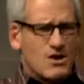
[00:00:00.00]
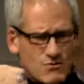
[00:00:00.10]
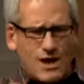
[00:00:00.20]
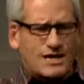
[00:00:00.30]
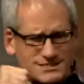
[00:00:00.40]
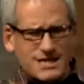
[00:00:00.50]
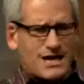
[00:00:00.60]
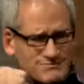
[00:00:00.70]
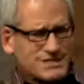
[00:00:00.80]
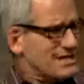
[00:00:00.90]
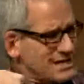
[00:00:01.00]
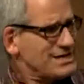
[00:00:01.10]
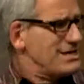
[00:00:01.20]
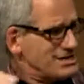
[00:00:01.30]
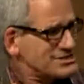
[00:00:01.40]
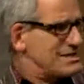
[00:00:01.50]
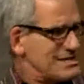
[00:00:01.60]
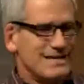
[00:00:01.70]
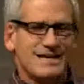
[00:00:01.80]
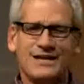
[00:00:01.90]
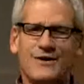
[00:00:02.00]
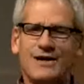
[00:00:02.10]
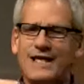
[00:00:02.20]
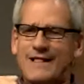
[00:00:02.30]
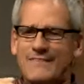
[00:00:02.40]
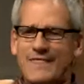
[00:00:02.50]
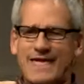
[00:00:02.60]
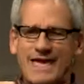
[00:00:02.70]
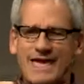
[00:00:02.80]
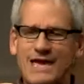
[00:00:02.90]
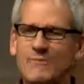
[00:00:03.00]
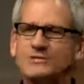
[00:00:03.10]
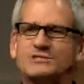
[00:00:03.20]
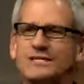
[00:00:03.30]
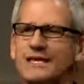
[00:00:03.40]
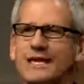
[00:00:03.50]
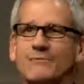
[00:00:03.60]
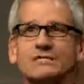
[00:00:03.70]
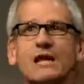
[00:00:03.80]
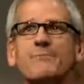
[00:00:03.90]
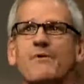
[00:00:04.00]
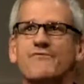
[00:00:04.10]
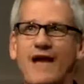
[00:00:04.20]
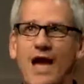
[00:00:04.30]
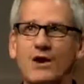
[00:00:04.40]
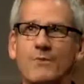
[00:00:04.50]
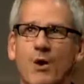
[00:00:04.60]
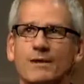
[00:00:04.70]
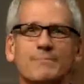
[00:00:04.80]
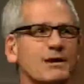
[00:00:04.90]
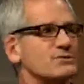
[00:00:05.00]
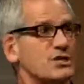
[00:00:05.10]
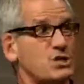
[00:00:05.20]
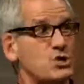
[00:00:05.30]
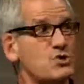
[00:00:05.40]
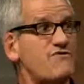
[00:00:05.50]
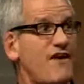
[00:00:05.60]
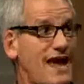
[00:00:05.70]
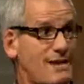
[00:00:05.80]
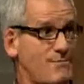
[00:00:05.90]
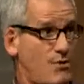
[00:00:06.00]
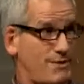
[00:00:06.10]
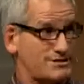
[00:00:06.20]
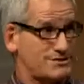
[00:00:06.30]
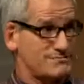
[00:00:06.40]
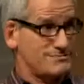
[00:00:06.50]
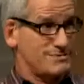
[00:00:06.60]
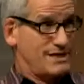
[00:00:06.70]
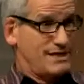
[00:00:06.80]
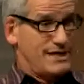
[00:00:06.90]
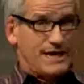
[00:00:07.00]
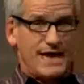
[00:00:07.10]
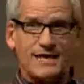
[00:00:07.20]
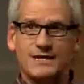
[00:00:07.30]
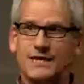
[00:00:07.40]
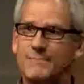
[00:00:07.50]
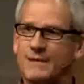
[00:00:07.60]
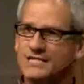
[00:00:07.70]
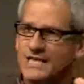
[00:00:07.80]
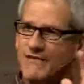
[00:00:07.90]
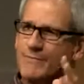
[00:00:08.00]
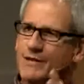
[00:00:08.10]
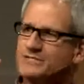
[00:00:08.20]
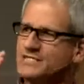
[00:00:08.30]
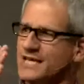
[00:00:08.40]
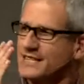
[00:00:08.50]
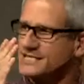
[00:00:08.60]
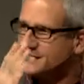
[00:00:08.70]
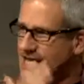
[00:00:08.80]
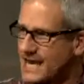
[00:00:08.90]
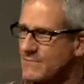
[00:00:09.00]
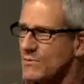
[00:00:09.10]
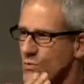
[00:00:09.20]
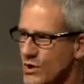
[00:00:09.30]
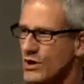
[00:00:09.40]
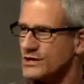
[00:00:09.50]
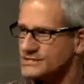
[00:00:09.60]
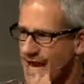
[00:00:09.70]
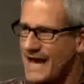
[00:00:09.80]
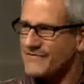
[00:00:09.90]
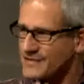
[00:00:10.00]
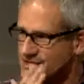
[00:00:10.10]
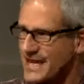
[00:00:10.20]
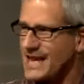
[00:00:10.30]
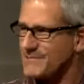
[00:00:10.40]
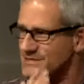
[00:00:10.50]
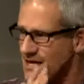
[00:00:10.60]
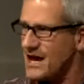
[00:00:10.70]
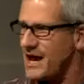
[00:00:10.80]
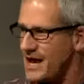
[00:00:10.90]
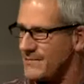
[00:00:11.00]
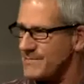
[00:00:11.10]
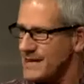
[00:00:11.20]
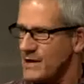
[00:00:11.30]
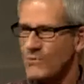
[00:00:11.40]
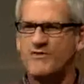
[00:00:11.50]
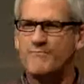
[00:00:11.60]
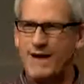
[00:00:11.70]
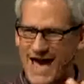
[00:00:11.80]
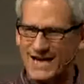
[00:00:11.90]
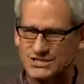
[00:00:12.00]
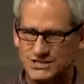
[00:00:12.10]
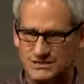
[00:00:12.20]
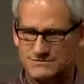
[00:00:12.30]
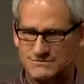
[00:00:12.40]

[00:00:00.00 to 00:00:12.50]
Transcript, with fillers: Rocky Top, Tennessee. You know, it, it, was, it was not a profound moment, but it was a unifying moment. And because everybody was singing the same words at the same time with passion